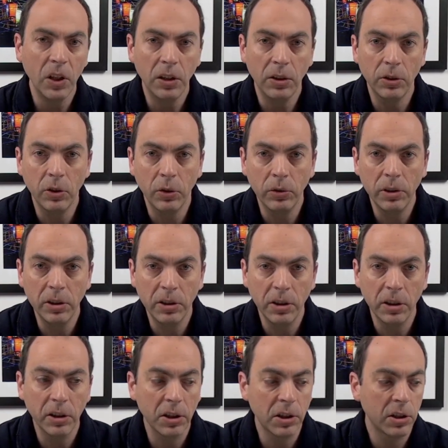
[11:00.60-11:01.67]
The only
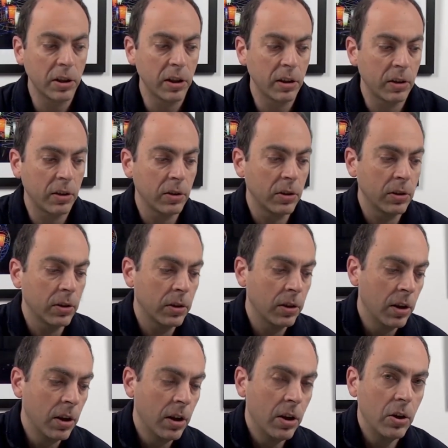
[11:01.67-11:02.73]
thing is that
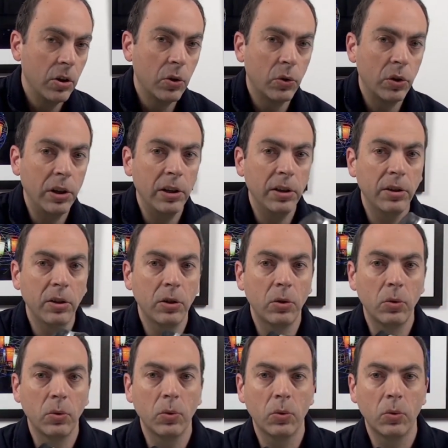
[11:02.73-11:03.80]
you really need
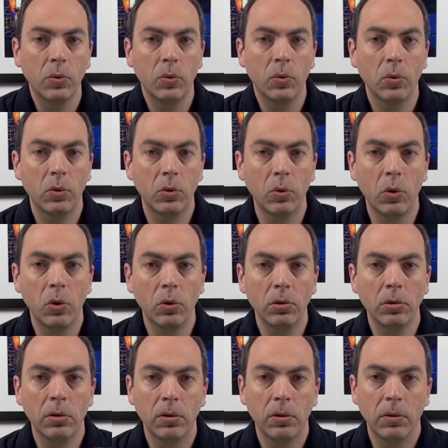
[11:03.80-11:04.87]
to
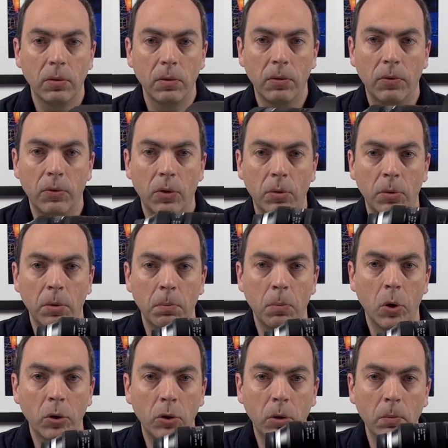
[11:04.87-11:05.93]
hold from the
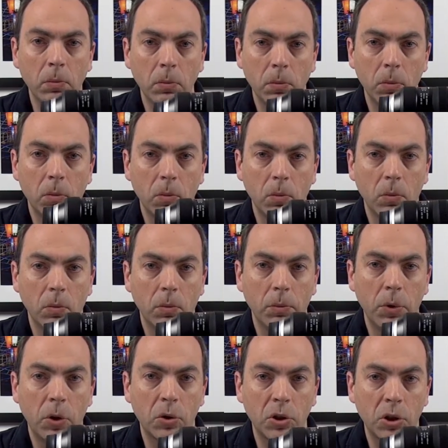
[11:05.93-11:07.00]
bottom,
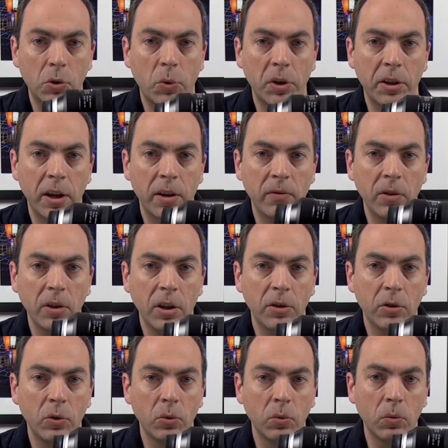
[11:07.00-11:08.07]
because it's quite heavy,
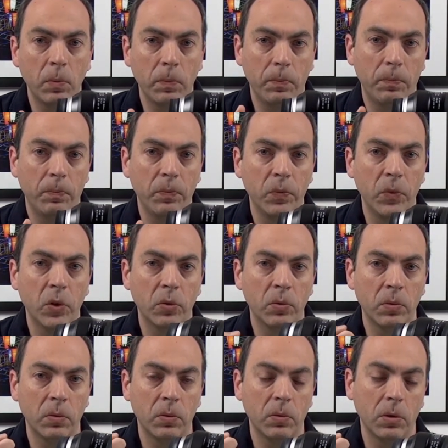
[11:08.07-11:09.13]
and you
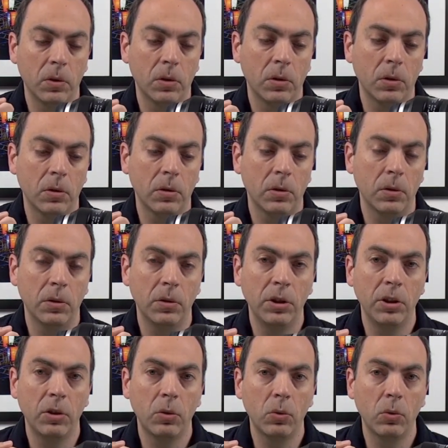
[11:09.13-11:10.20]
don't
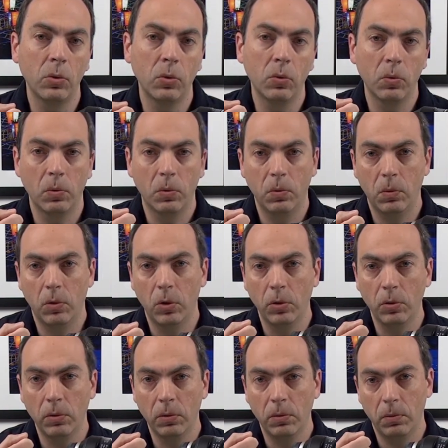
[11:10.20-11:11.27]
need to
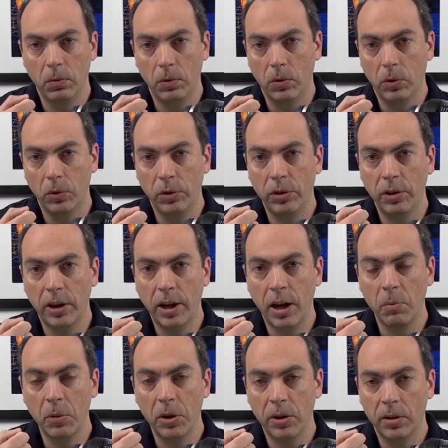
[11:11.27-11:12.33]
hold only the
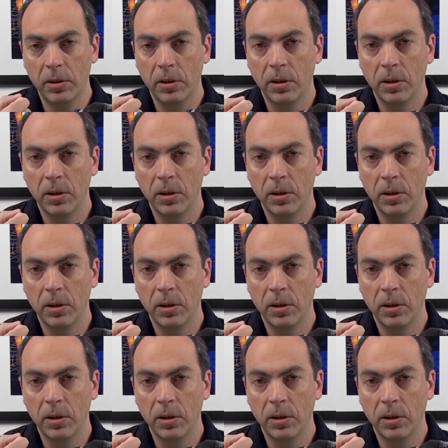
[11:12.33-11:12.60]
camera